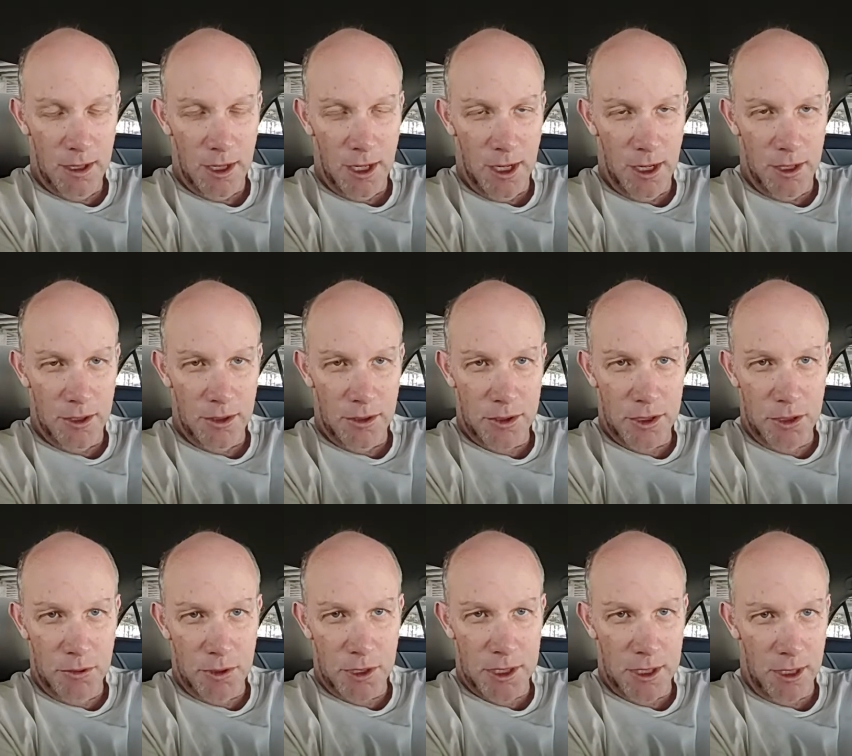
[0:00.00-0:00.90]
I
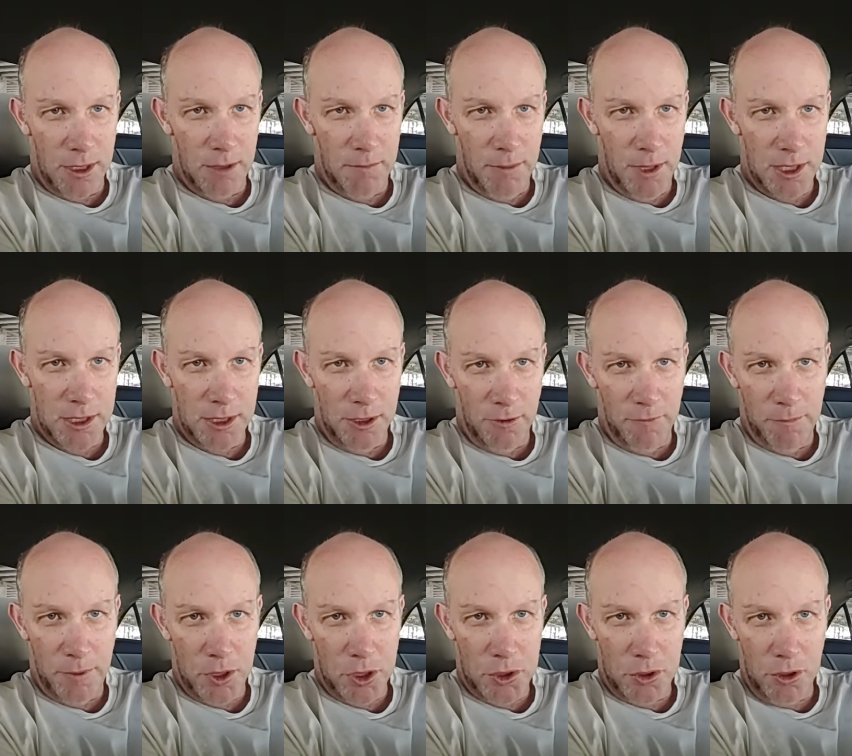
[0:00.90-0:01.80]
suicided myself
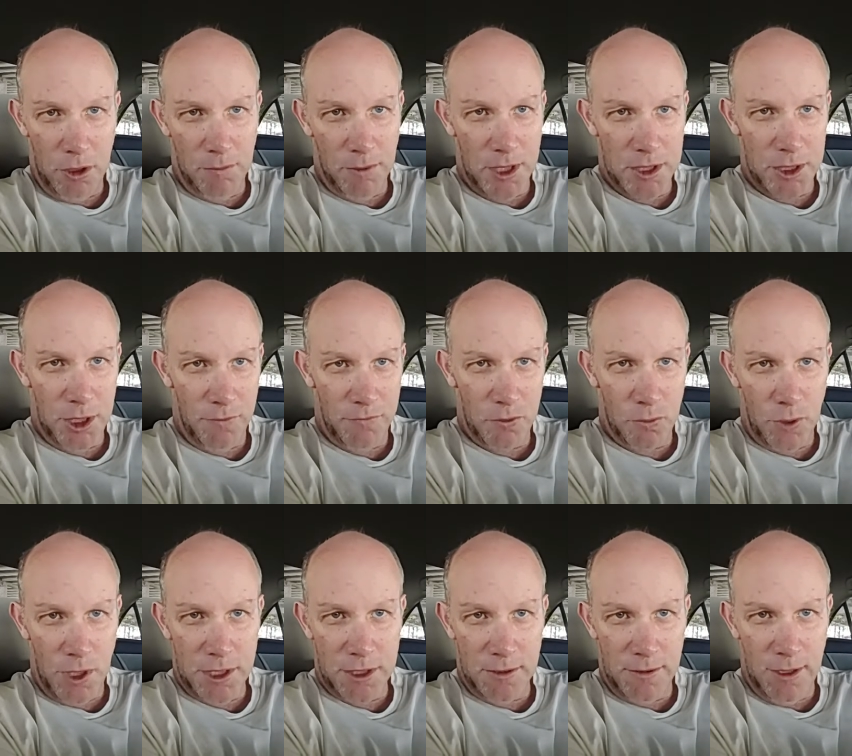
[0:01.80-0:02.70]
by shooting myself
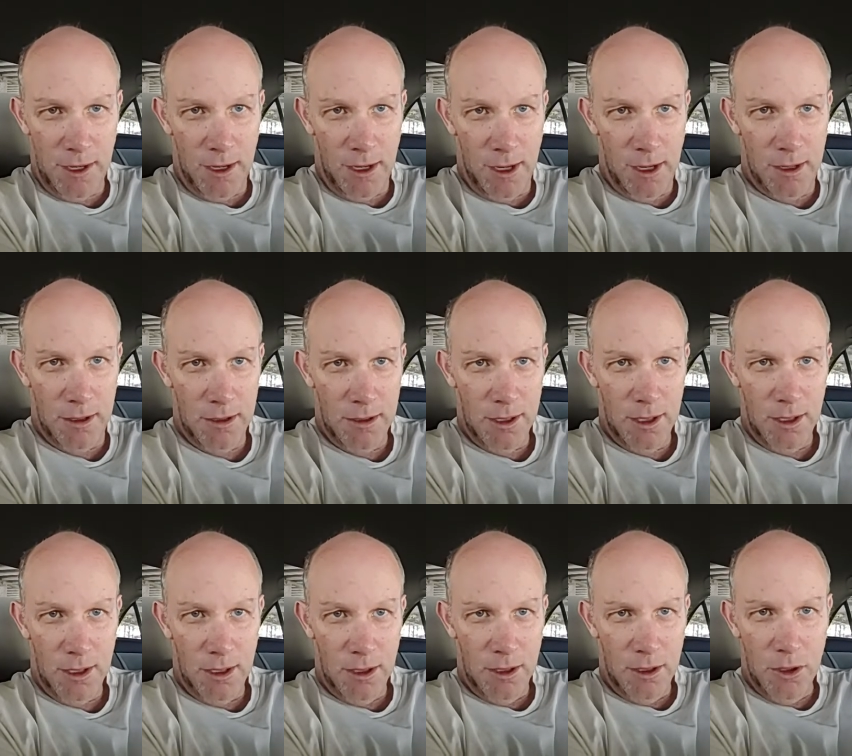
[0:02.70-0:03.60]
twice in the head.
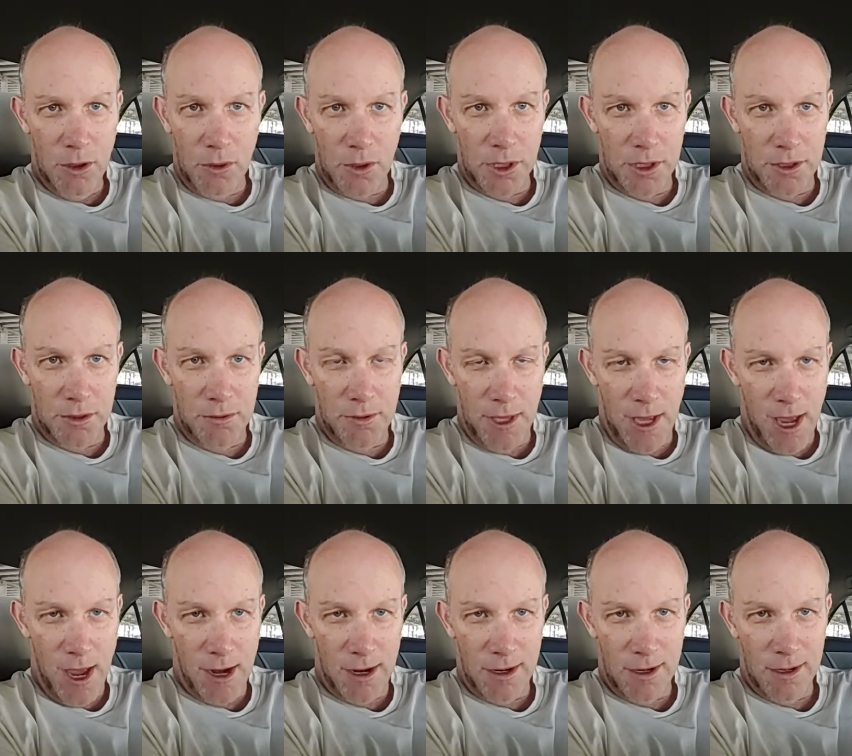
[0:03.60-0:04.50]
Who could do
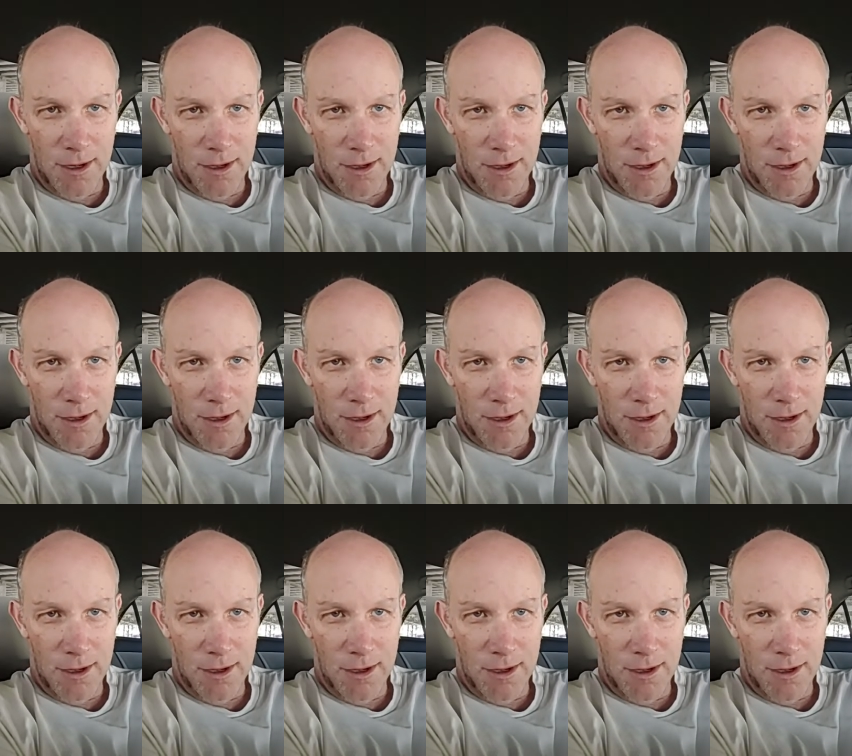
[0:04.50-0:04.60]
that?